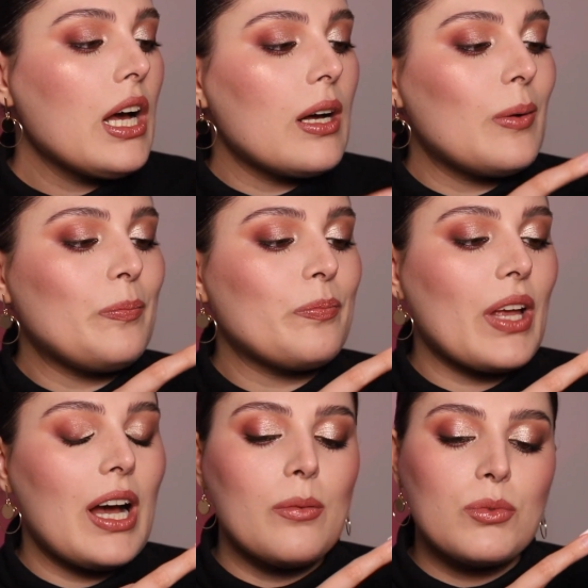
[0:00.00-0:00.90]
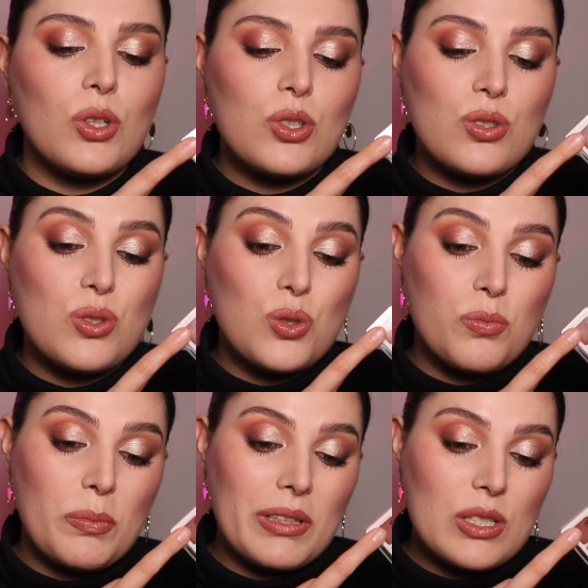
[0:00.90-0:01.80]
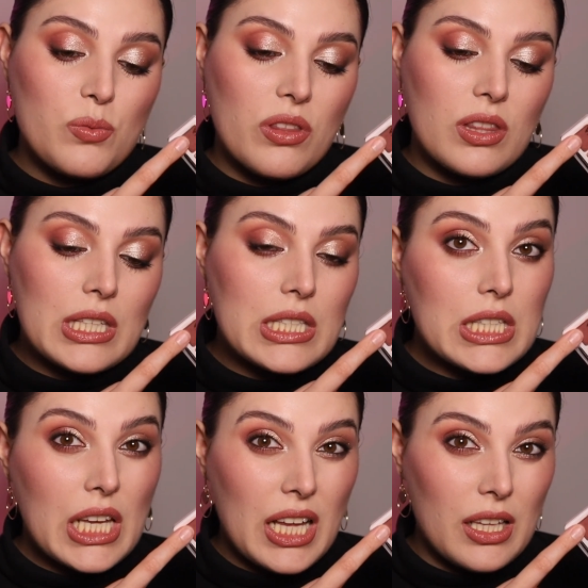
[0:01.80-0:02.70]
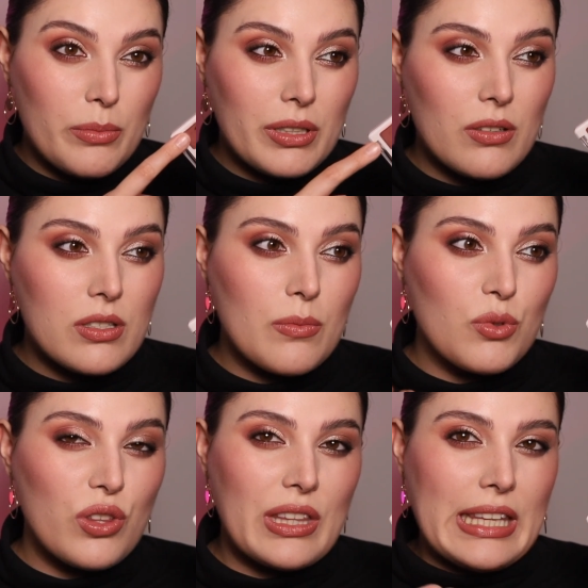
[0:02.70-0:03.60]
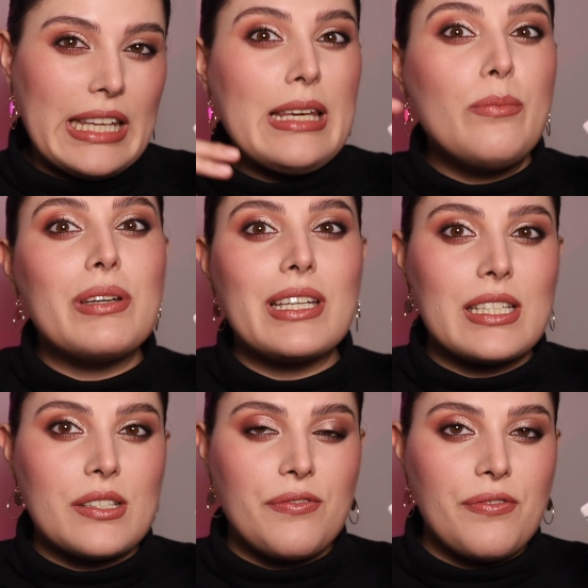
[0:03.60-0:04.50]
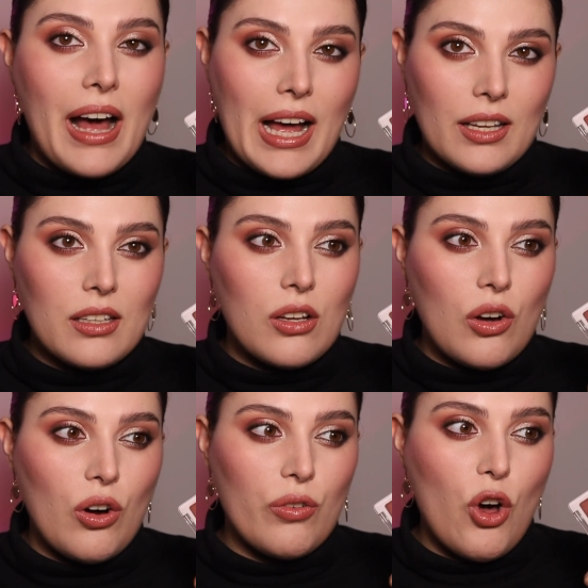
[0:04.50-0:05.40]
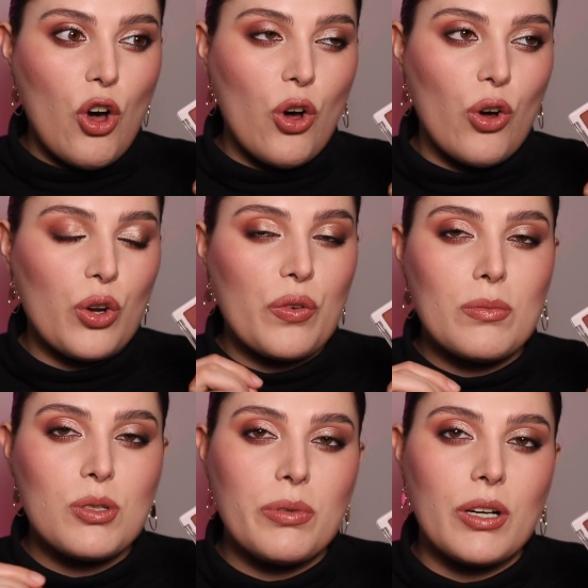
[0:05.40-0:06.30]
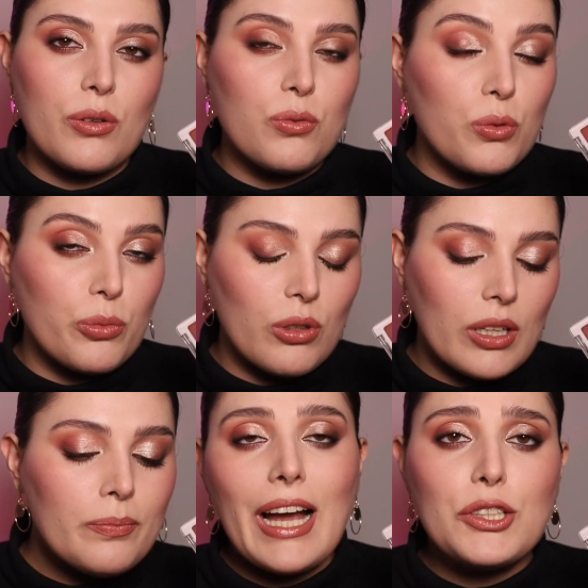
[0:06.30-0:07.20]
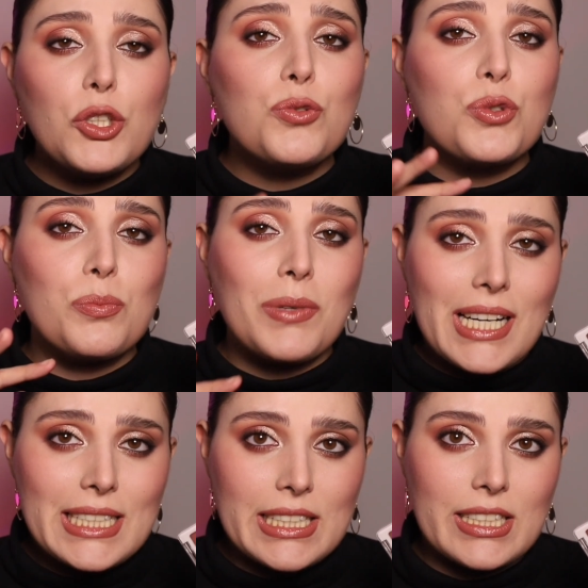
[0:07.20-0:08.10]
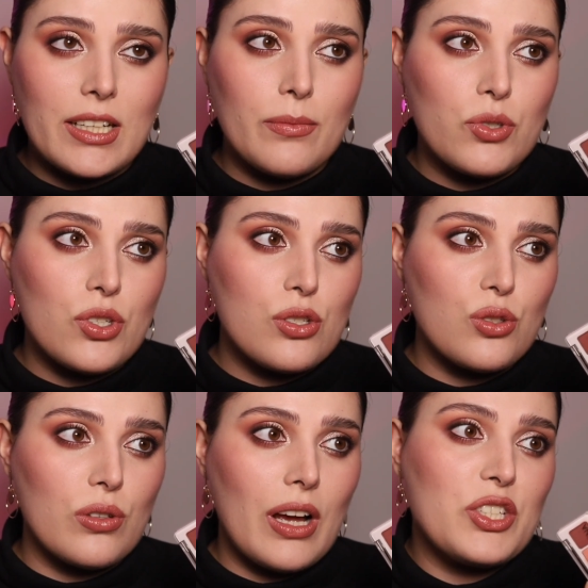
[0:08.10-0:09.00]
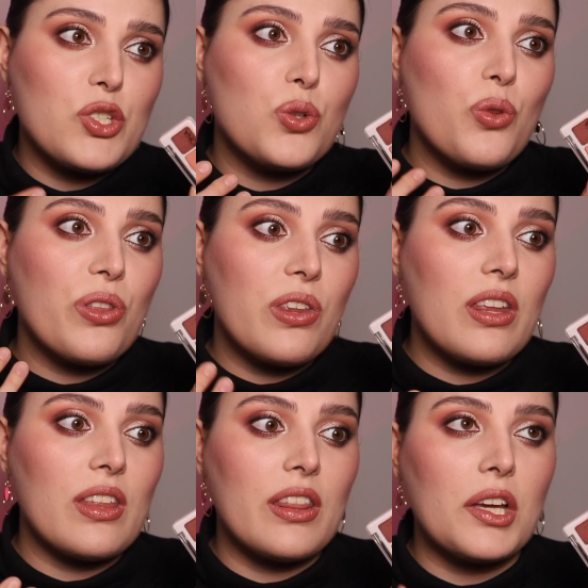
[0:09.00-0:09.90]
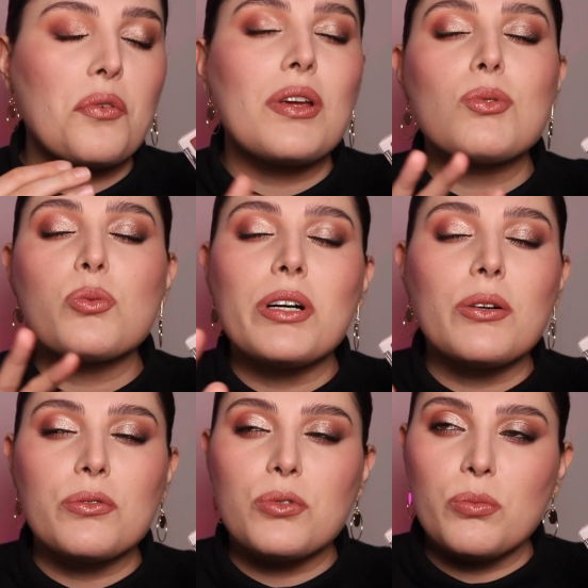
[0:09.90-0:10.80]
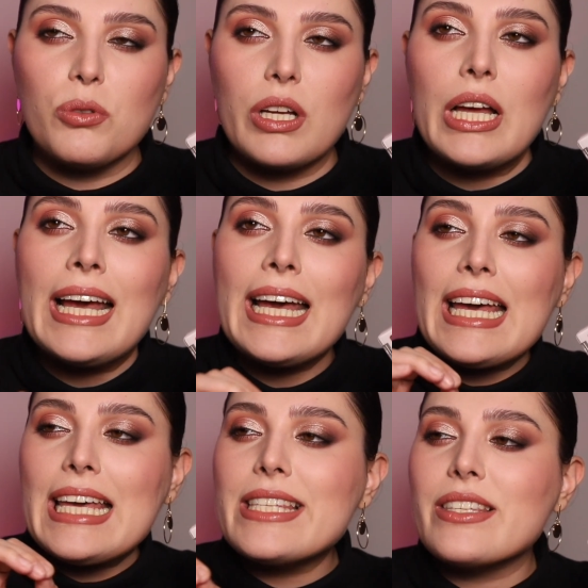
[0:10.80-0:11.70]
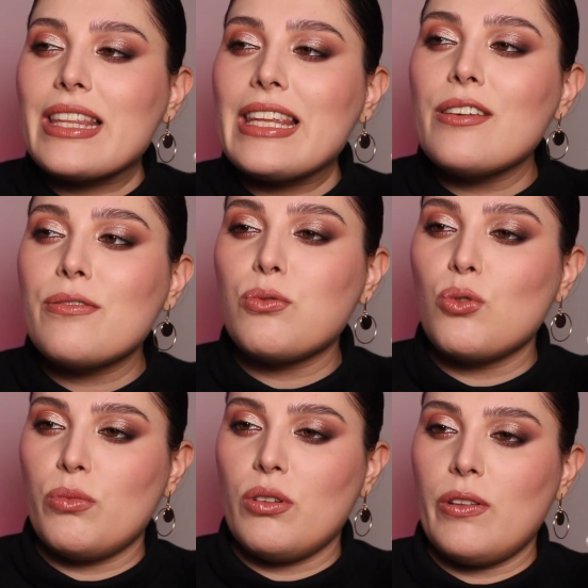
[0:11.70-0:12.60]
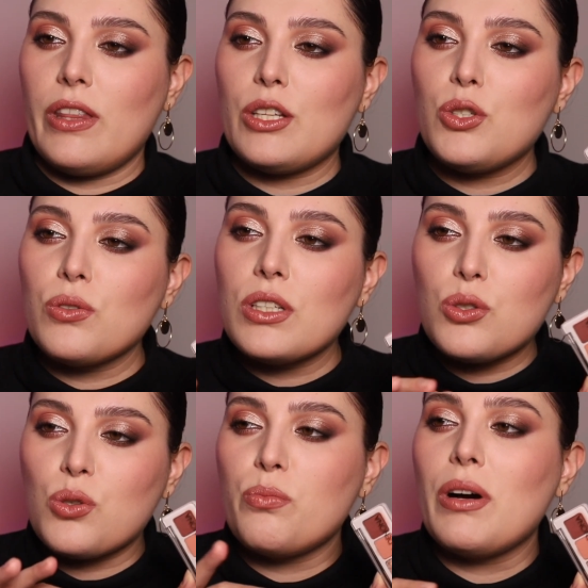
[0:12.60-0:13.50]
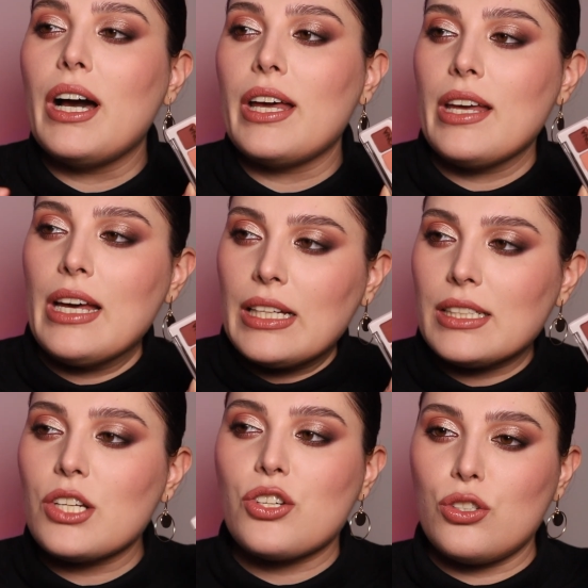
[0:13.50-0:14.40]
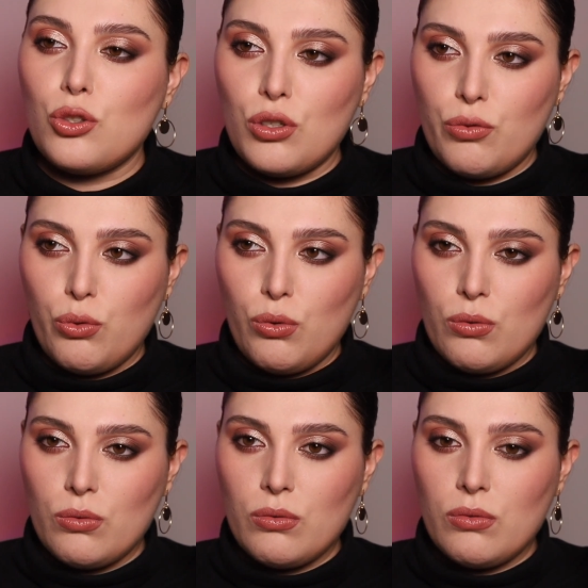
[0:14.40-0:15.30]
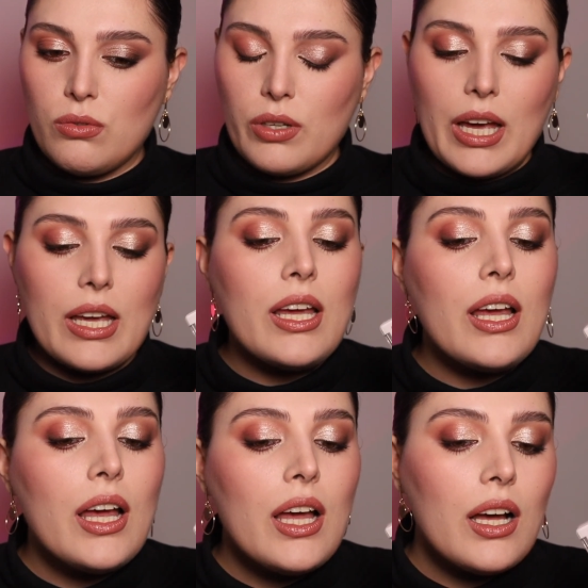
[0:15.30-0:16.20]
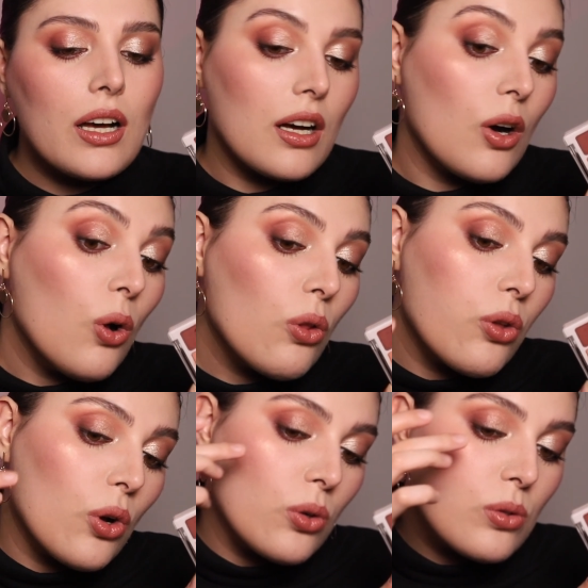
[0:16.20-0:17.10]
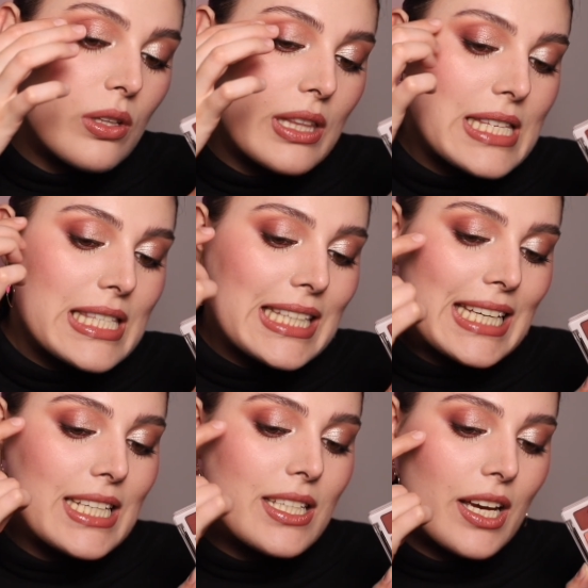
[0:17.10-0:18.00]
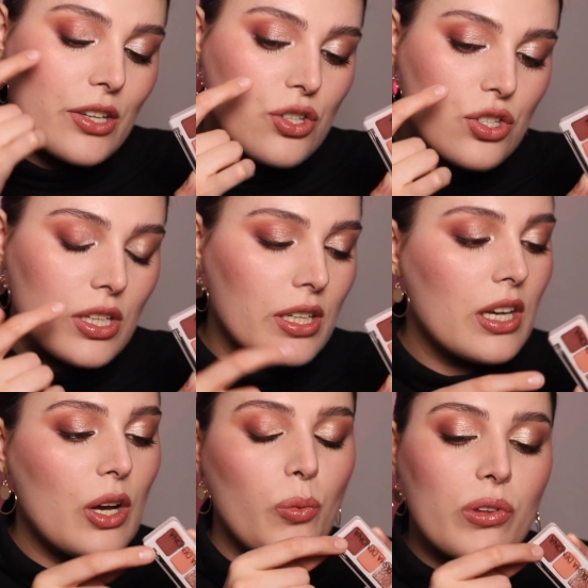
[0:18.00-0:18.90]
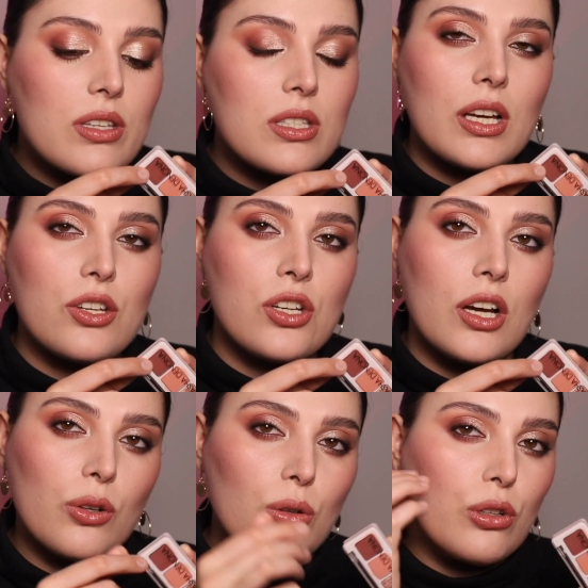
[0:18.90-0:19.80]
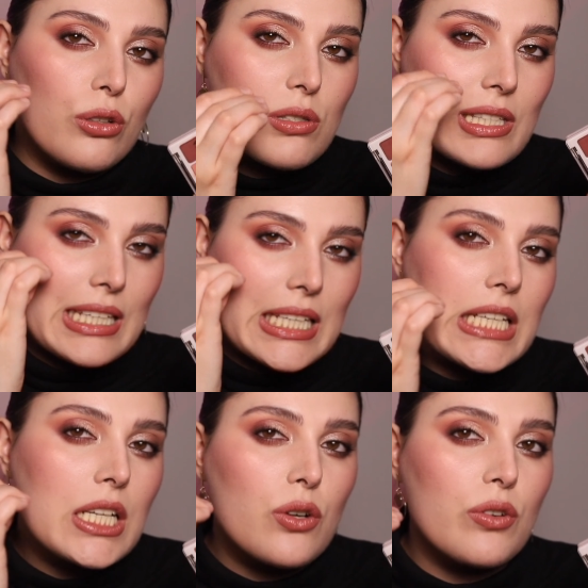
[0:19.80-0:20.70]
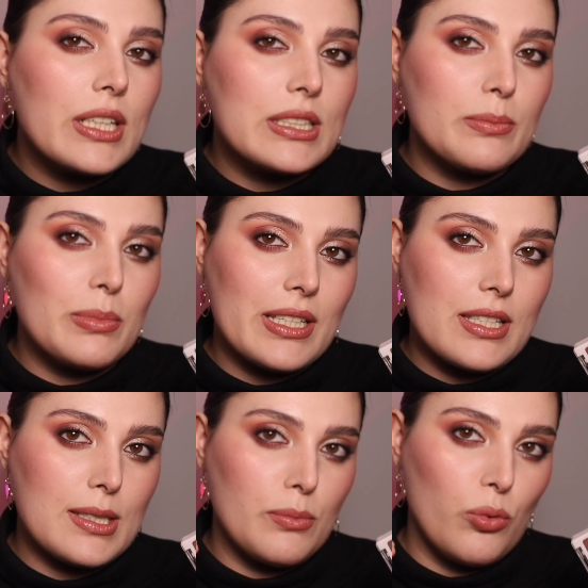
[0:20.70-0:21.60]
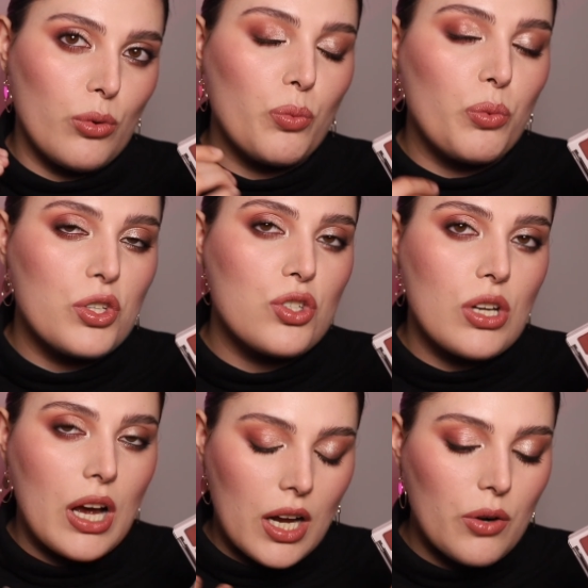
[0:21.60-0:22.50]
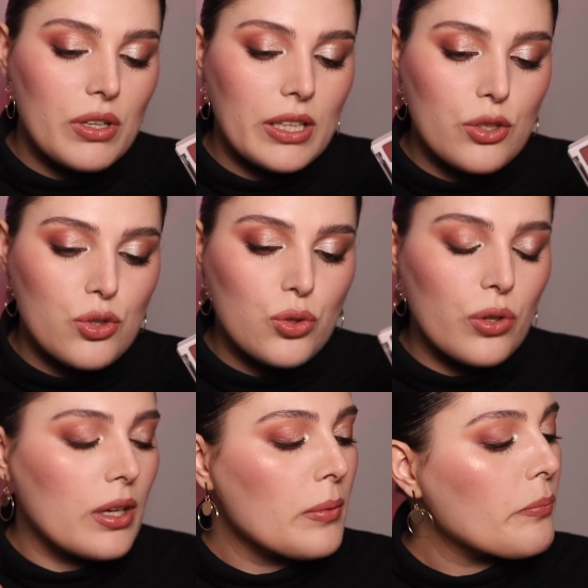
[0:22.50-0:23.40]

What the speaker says: I'm not super pleased with this color because I'm not the biggest fan of her cream to powder formula. I don't mind it, I just don't think that the cream to powder formula is the formula that you need to buy Natasha Denona for. Okay, although the skin texture with this eyeshadow looks incredibly smooth, which I really enjoy.